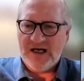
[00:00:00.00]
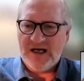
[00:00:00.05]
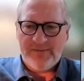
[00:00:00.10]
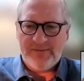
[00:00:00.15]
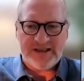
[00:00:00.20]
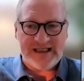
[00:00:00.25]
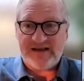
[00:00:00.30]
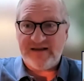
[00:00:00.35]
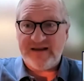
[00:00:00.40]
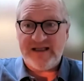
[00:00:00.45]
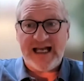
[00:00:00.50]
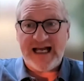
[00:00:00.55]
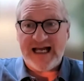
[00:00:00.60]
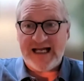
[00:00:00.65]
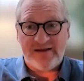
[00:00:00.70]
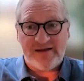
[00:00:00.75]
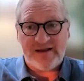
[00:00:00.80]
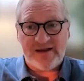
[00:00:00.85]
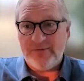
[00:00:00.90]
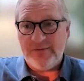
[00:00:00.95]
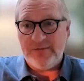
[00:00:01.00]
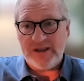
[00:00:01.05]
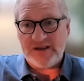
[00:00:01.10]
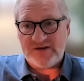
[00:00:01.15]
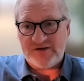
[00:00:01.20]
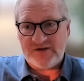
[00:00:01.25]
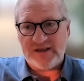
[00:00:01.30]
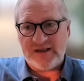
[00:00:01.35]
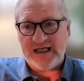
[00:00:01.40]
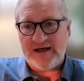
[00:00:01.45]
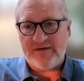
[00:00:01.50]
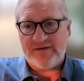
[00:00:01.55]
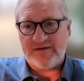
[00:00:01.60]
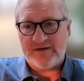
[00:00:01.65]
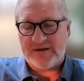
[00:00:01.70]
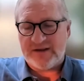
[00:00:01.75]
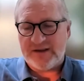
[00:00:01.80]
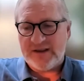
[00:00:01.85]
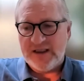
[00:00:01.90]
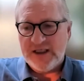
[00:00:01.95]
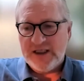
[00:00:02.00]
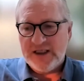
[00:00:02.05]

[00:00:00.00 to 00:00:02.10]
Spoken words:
but at the end they meet together